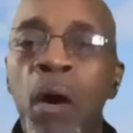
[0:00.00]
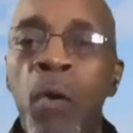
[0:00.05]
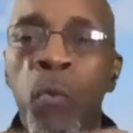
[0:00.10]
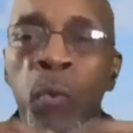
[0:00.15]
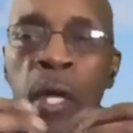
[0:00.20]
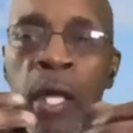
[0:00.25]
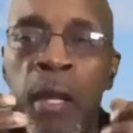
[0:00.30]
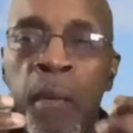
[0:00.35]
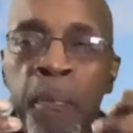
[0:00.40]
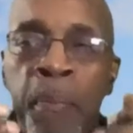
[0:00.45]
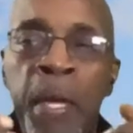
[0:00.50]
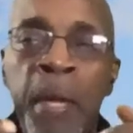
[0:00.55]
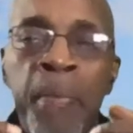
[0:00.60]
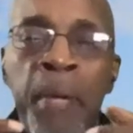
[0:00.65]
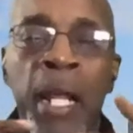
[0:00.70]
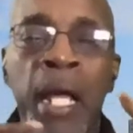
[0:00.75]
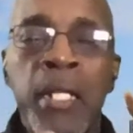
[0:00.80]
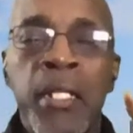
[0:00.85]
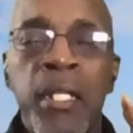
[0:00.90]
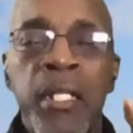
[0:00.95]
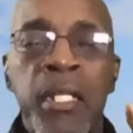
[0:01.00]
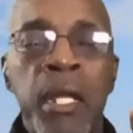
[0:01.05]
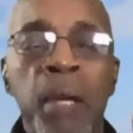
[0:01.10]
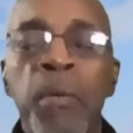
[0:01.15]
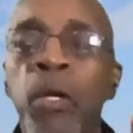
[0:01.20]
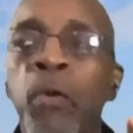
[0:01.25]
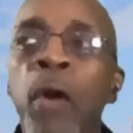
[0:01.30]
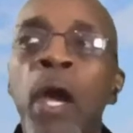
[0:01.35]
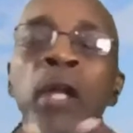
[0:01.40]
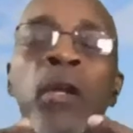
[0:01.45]
we the people as a
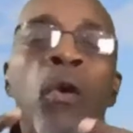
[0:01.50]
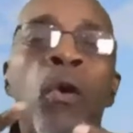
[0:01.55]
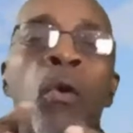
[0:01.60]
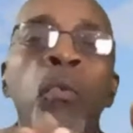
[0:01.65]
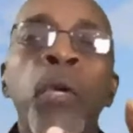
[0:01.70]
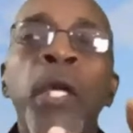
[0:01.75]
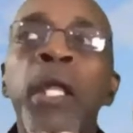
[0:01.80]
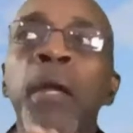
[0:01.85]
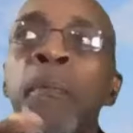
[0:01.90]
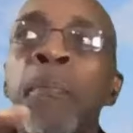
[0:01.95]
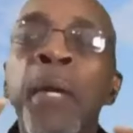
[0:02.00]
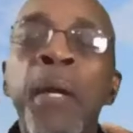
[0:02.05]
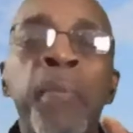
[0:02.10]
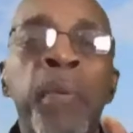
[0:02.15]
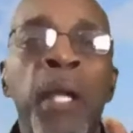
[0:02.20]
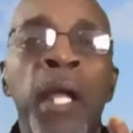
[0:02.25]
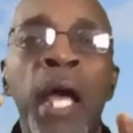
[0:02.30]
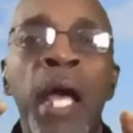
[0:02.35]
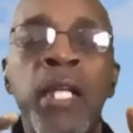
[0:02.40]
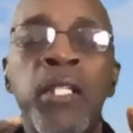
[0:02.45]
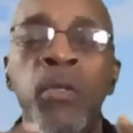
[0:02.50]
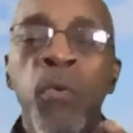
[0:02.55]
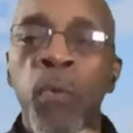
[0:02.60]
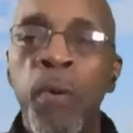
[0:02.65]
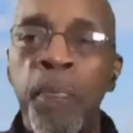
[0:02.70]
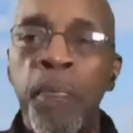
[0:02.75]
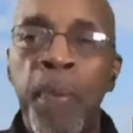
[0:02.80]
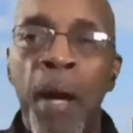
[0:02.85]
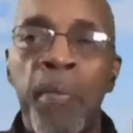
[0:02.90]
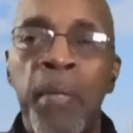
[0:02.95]
Democrat or we the people as a
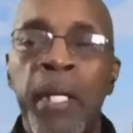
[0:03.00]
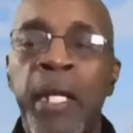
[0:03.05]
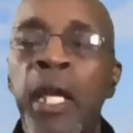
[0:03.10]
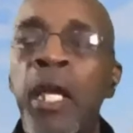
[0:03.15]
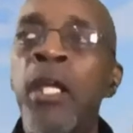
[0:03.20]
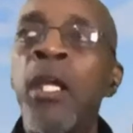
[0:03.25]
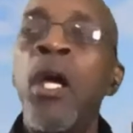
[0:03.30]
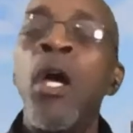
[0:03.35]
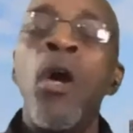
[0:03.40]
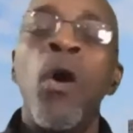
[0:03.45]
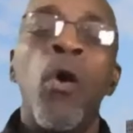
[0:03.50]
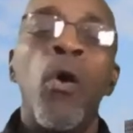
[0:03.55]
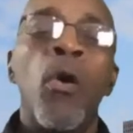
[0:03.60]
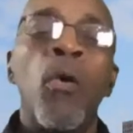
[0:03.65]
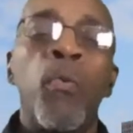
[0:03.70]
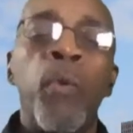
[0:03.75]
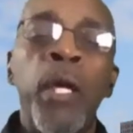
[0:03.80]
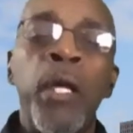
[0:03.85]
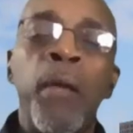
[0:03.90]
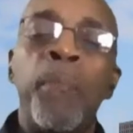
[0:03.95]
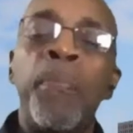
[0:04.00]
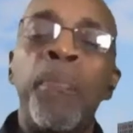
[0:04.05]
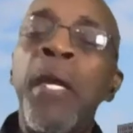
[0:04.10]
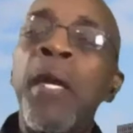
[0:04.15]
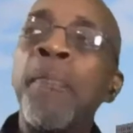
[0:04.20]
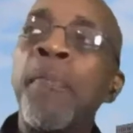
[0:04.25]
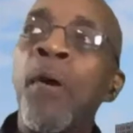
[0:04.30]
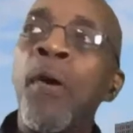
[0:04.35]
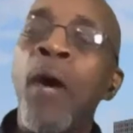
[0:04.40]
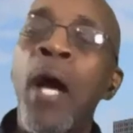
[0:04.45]
Republican or we the
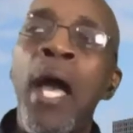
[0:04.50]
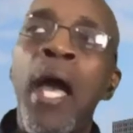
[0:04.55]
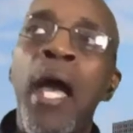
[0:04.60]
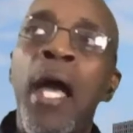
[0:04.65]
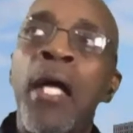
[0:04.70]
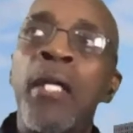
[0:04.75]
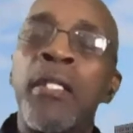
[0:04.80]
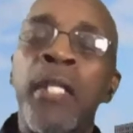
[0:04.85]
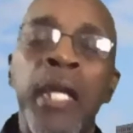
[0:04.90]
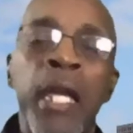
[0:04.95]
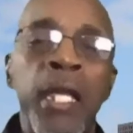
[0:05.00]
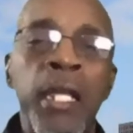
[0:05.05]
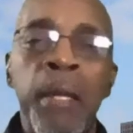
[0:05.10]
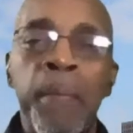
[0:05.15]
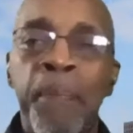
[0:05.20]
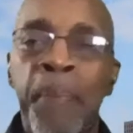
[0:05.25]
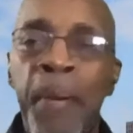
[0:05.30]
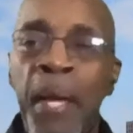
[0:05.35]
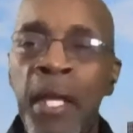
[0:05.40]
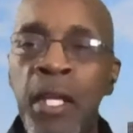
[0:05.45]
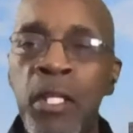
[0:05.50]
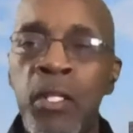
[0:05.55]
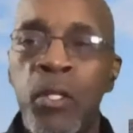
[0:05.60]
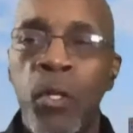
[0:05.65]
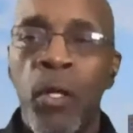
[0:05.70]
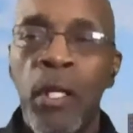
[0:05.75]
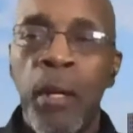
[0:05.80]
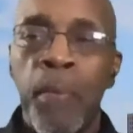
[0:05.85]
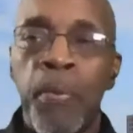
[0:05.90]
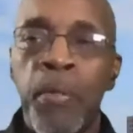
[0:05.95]
people as independents or
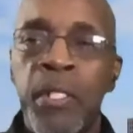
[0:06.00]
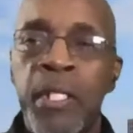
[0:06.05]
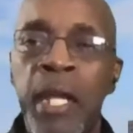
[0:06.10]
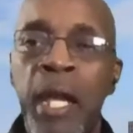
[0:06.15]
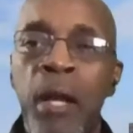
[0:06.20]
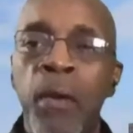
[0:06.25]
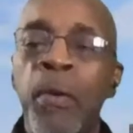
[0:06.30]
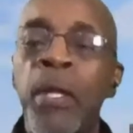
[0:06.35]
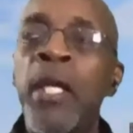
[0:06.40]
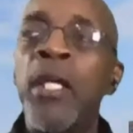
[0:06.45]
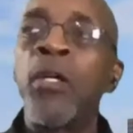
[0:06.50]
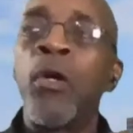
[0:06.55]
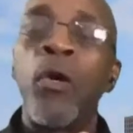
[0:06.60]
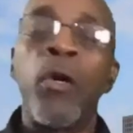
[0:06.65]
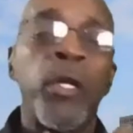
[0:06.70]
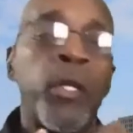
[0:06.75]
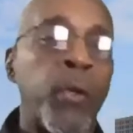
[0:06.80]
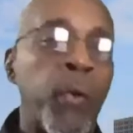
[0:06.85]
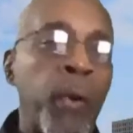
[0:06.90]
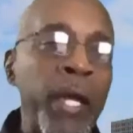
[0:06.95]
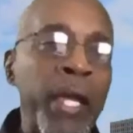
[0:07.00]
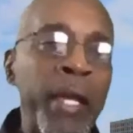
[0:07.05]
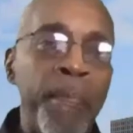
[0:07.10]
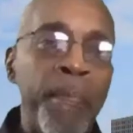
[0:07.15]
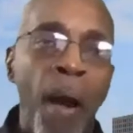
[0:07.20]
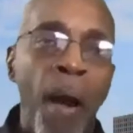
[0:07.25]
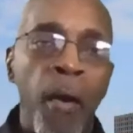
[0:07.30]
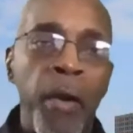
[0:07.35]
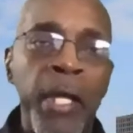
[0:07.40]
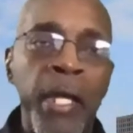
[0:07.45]
libertarian or Green
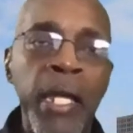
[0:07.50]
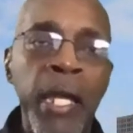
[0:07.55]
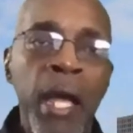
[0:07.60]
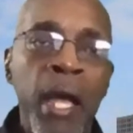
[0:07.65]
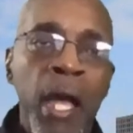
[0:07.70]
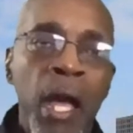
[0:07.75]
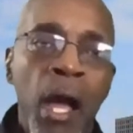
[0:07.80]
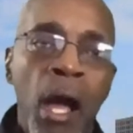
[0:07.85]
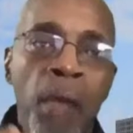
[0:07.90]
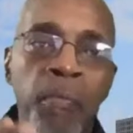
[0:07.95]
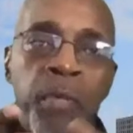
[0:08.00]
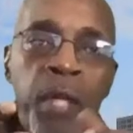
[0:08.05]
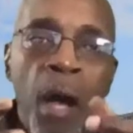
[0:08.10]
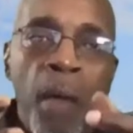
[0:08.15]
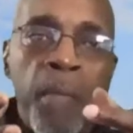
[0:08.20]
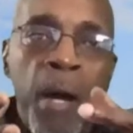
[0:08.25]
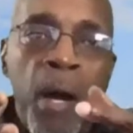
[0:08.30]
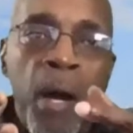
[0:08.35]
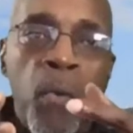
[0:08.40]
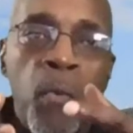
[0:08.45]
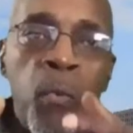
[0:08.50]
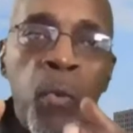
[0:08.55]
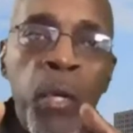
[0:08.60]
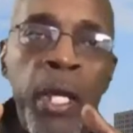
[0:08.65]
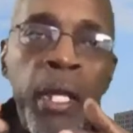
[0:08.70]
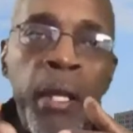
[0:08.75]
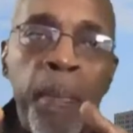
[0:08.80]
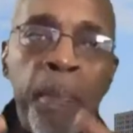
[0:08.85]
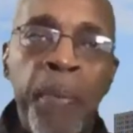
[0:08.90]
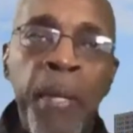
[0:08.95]
Party. I'm talking about
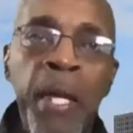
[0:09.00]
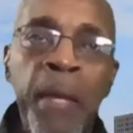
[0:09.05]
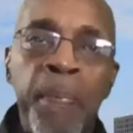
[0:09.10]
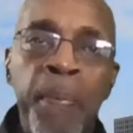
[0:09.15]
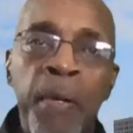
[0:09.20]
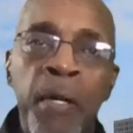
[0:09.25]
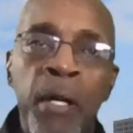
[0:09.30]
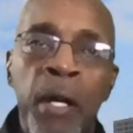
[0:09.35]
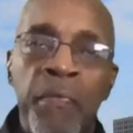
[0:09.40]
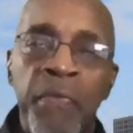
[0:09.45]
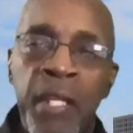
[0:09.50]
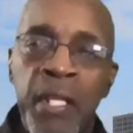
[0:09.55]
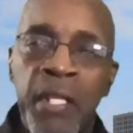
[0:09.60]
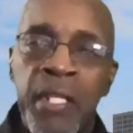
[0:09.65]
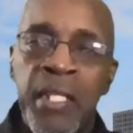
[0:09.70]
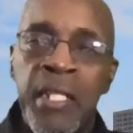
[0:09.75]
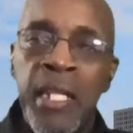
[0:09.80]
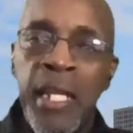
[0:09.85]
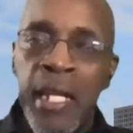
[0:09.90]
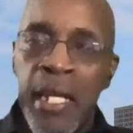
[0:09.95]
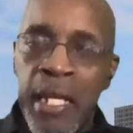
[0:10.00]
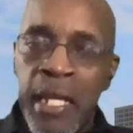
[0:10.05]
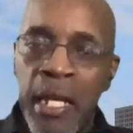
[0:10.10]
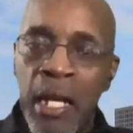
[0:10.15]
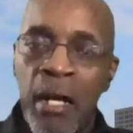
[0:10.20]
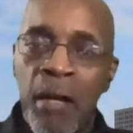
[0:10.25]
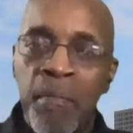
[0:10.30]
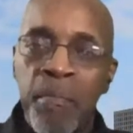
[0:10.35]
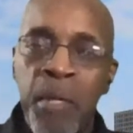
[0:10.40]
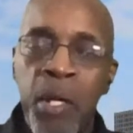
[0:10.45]
we the people of the city
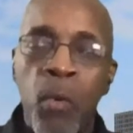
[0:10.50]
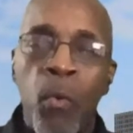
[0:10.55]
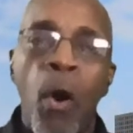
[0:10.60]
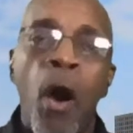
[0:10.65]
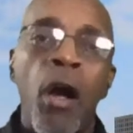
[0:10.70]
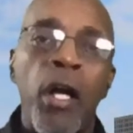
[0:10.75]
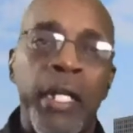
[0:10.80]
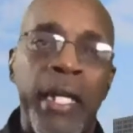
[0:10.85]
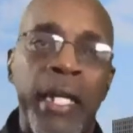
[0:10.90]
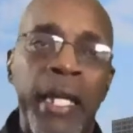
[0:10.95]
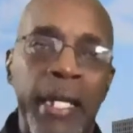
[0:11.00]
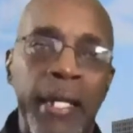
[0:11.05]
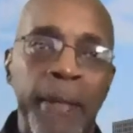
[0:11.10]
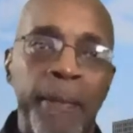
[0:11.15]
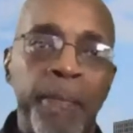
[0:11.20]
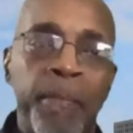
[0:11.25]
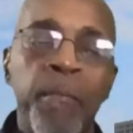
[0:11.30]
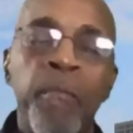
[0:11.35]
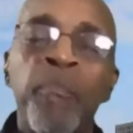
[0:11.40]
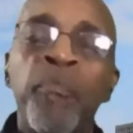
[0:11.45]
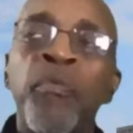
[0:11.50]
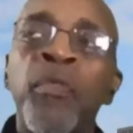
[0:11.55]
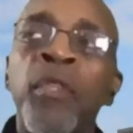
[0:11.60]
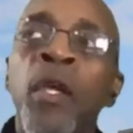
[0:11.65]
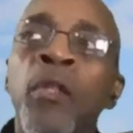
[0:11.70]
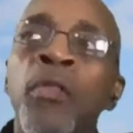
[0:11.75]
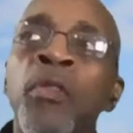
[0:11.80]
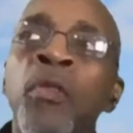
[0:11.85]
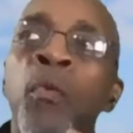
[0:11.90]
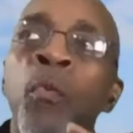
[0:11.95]
of Milwaukee.
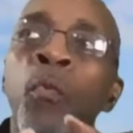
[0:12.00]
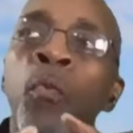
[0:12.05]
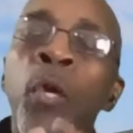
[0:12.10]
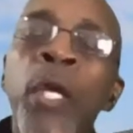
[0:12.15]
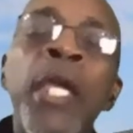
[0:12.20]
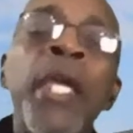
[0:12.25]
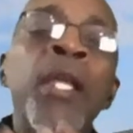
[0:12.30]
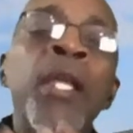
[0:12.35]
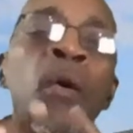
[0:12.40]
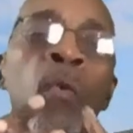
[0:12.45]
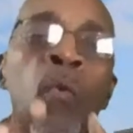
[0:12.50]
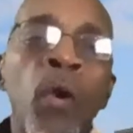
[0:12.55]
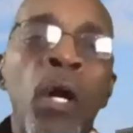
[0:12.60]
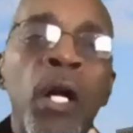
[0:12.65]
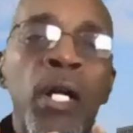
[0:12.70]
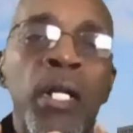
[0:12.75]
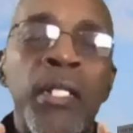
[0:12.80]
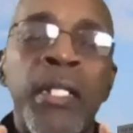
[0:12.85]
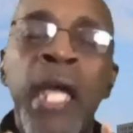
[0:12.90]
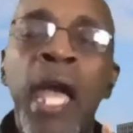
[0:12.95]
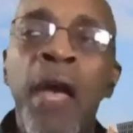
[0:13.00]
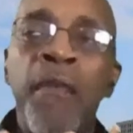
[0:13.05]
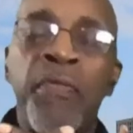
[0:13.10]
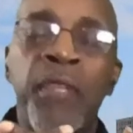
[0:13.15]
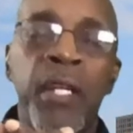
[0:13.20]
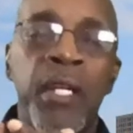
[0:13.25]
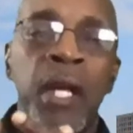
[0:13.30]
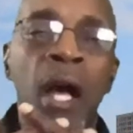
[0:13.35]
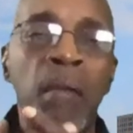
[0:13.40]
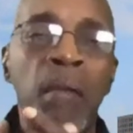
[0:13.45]
We the ones have
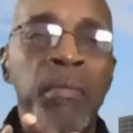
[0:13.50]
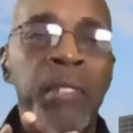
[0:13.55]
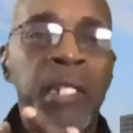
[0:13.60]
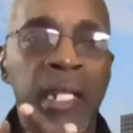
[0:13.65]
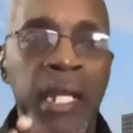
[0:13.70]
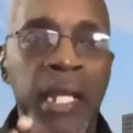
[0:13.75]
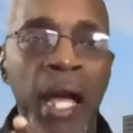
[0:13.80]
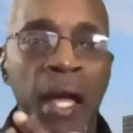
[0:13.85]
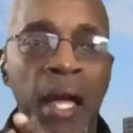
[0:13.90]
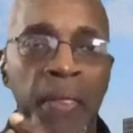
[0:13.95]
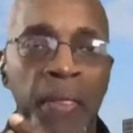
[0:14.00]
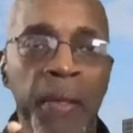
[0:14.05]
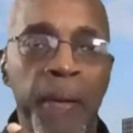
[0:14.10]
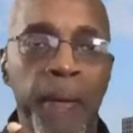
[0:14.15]
to come together.